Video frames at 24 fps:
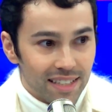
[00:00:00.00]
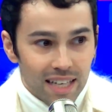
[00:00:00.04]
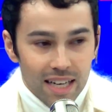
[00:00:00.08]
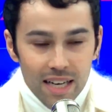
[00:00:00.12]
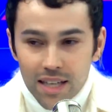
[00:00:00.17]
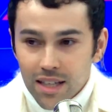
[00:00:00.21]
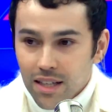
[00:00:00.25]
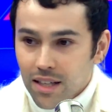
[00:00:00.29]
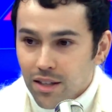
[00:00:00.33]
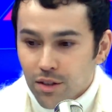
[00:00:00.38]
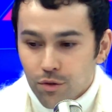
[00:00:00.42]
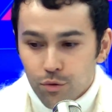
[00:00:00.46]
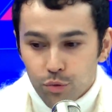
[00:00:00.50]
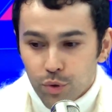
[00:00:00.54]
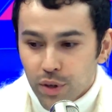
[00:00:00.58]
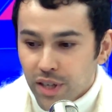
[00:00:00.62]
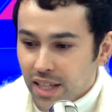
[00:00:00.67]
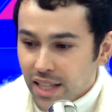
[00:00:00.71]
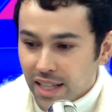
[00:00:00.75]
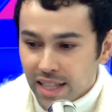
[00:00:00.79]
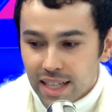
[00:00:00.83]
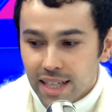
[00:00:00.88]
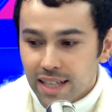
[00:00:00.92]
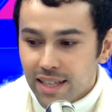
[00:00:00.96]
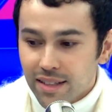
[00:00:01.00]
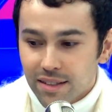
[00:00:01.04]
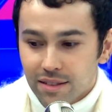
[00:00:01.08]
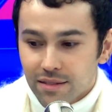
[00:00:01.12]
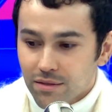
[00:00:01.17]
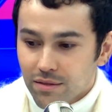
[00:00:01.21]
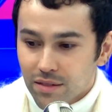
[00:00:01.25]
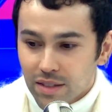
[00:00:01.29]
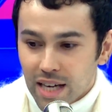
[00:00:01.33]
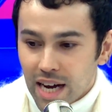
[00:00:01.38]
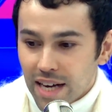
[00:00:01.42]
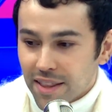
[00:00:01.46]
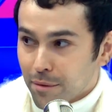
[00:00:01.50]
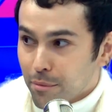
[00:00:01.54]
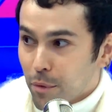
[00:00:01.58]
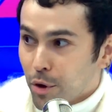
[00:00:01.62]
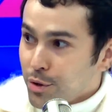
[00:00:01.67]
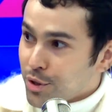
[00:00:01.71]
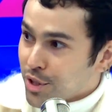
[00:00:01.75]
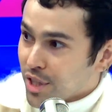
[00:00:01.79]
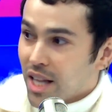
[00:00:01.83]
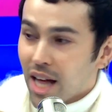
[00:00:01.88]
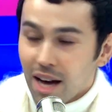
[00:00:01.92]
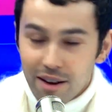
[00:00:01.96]
Yeah really got the
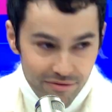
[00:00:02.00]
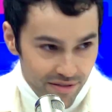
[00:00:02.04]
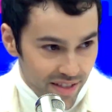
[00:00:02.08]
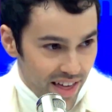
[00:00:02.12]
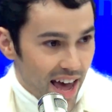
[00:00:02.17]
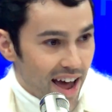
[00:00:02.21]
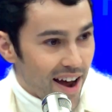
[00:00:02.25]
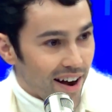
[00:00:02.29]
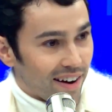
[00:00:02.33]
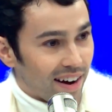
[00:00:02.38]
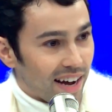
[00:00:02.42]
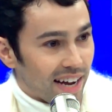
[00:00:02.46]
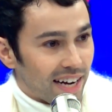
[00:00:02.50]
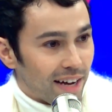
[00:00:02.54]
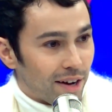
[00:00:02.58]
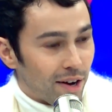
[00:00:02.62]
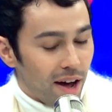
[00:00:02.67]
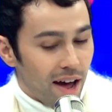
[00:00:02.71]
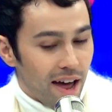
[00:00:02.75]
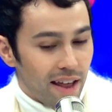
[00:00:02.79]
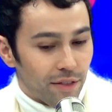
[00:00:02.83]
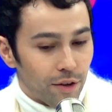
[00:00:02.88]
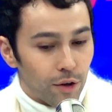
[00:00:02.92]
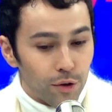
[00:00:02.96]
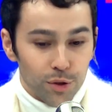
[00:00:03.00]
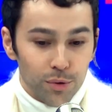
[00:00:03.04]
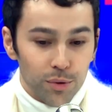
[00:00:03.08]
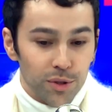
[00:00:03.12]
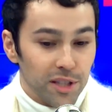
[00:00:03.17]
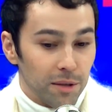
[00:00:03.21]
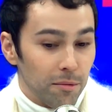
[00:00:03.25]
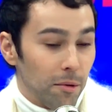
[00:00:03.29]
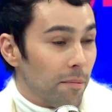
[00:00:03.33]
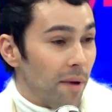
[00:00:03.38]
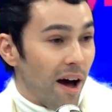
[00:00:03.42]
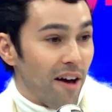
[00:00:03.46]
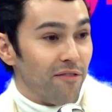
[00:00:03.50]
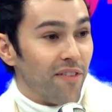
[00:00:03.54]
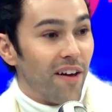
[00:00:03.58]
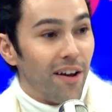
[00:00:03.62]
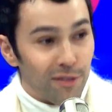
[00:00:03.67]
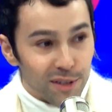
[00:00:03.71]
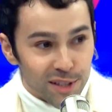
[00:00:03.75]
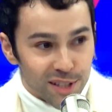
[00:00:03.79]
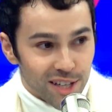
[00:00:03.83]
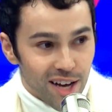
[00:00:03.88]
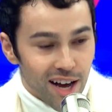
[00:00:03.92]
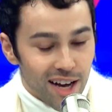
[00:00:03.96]
most love there and it, and those were some of my
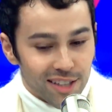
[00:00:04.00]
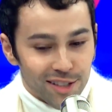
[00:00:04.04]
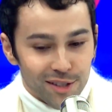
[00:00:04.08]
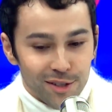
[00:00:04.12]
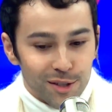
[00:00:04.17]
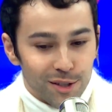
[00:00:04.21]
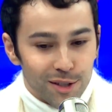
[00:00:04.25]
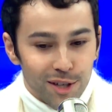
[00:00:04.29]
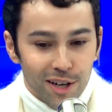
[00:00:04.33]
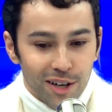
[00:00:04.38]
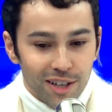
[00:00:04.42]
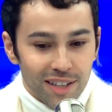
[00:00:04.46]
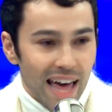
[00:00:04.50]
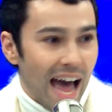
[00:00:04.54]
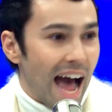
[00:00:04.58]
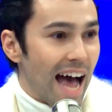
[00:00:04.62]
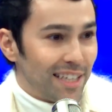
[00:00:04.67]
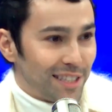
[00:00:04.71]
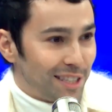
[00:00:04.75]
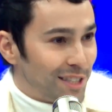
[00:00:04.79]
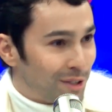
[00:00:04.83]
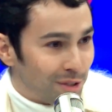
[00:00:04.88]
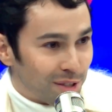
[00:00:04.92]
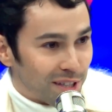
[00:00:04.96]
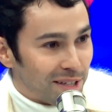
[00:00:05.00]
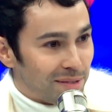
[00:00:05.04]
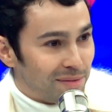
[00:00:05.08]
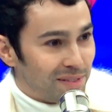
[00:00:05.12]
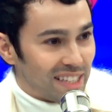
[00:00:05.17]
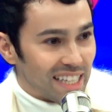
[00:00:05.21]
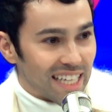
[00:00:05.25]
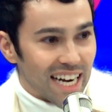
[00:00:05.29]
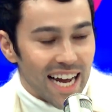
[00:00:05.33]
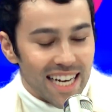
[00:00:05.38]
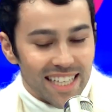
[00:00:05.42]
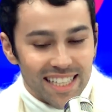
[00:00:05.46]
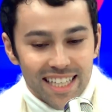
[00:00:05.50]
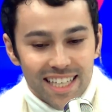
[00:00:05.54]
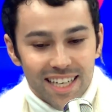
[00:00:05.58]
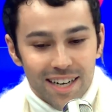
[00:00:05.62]
favorite songs there's a song called acid dreams that i yeah.